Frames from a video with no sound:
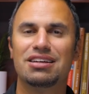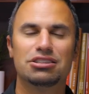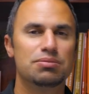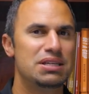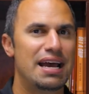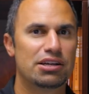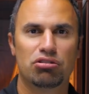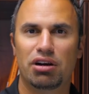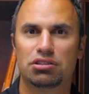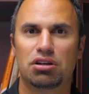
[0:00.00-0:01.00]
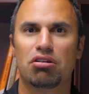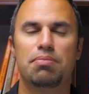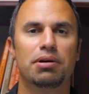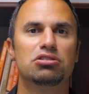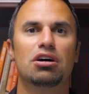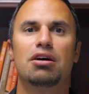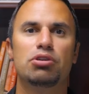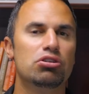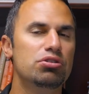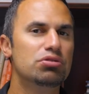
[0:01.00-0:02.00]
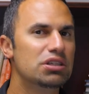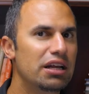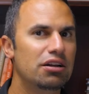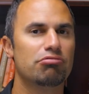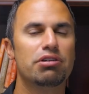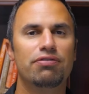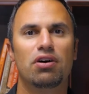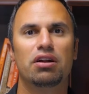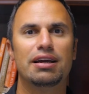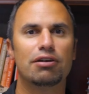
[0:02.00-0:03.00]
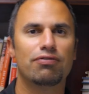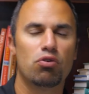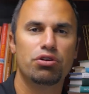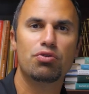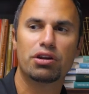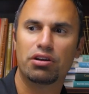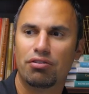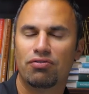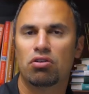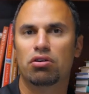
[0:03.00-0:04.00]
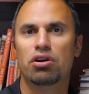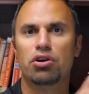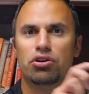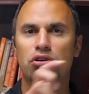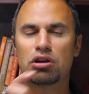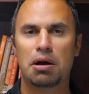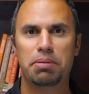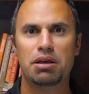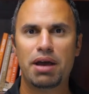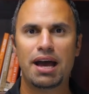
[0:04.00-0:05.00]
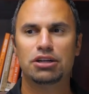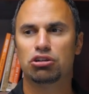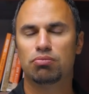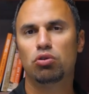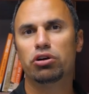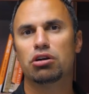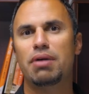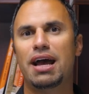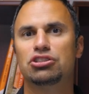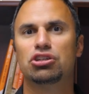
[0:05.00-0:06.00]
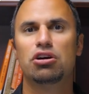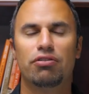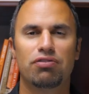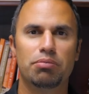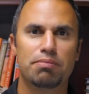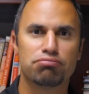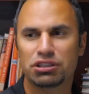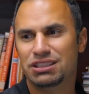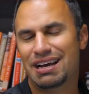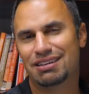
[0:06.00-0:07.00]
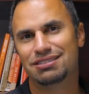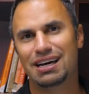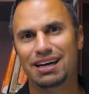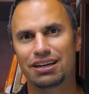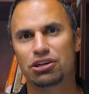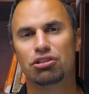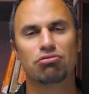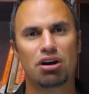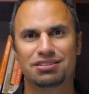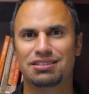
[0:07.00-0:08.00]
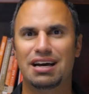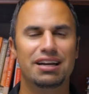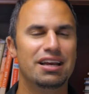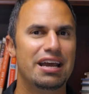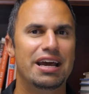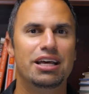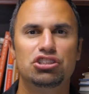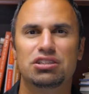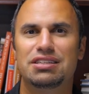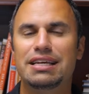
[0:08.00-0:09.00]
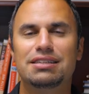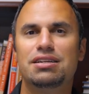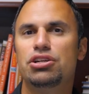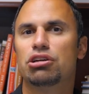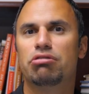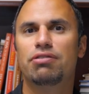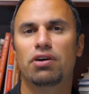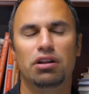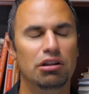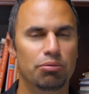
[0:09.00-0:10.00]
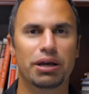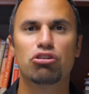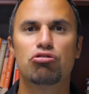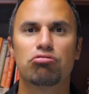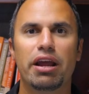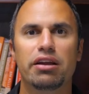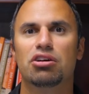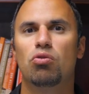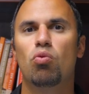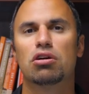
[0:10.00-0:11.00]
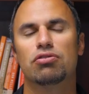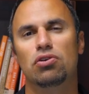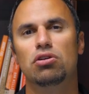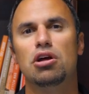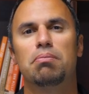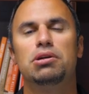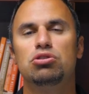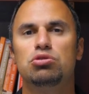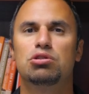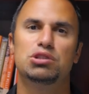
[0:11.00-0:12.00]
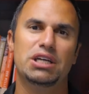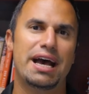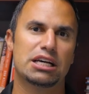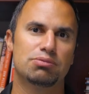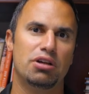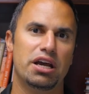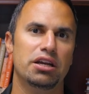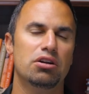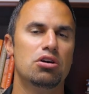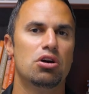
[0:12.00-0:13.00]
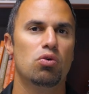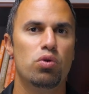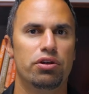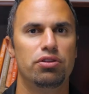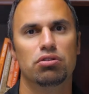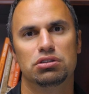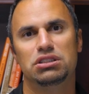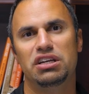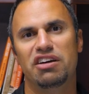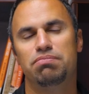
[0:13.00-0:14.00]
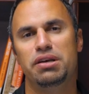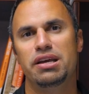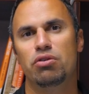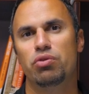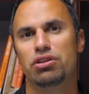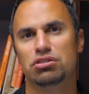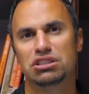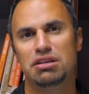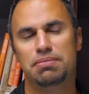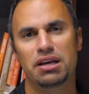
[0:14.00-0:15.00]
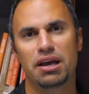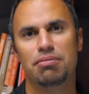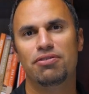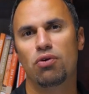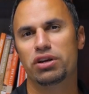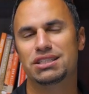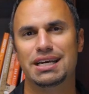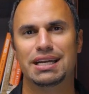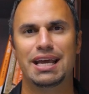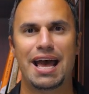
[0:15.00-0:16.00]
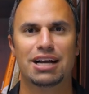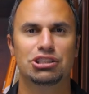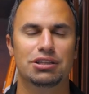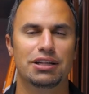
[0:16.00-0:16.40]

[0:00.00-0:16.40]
some tax credits already built up. You're used to getting a refund. Therefore, you can convert your company match, your employer match from the pre tax side into the Roth side, and it just eats into your refund a little bit. Great, wonderful. But do some tax planning with your CFP and with your CPA before you take any action